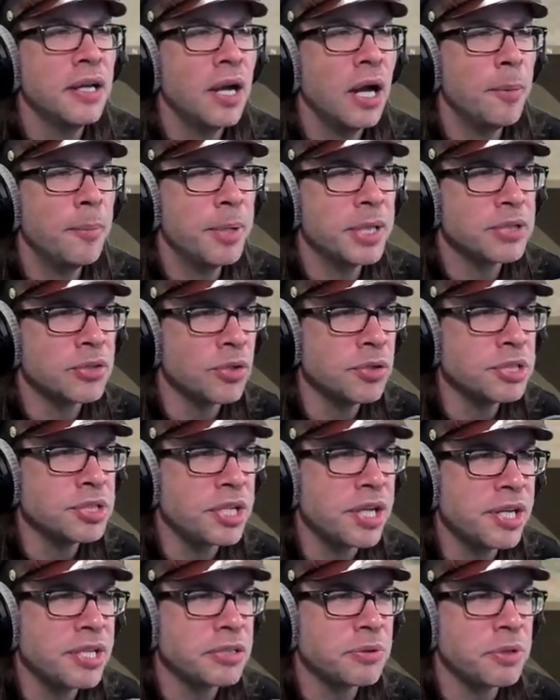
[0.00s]
I bet those
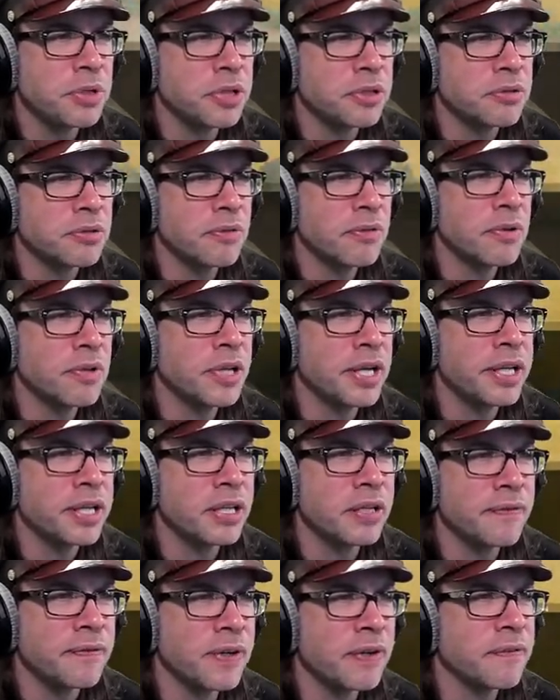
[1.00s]
guys would like it
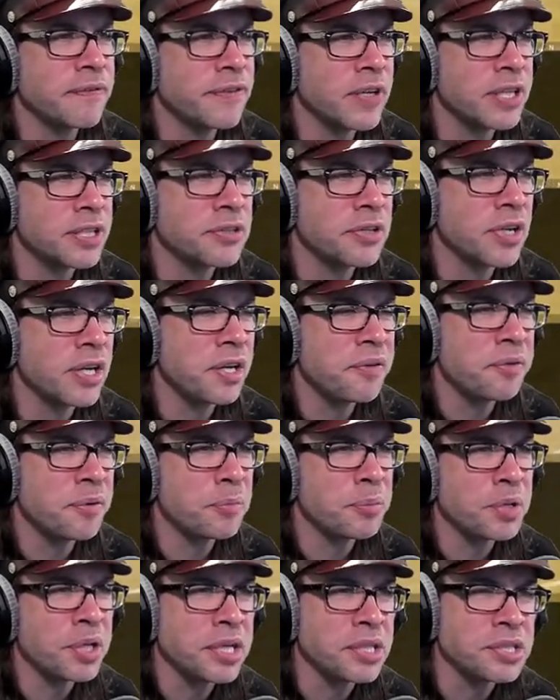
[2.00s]
if I fucked off and
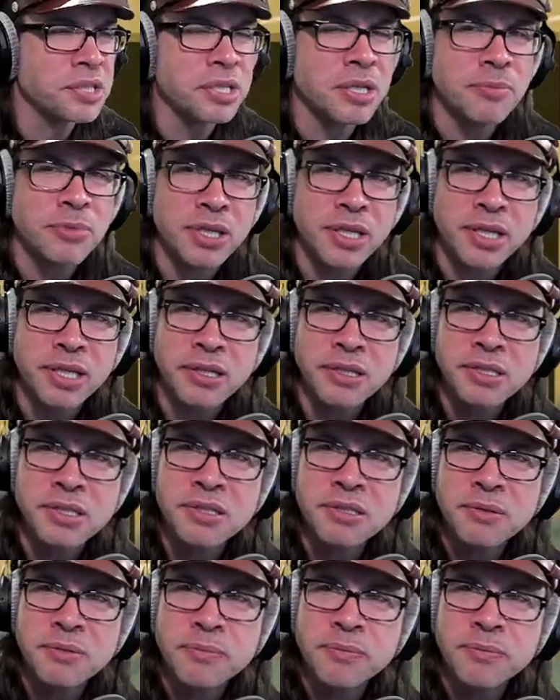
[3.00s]
played something else.